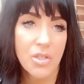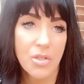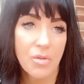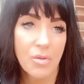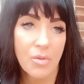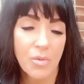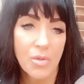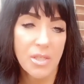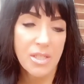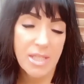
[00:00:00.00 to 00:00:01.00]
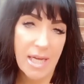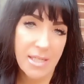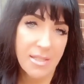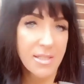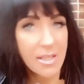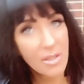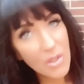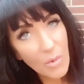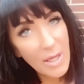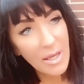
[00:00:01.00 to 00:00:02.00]
to test and
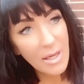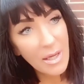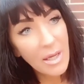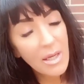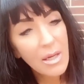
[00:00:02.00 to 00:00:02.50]
tweak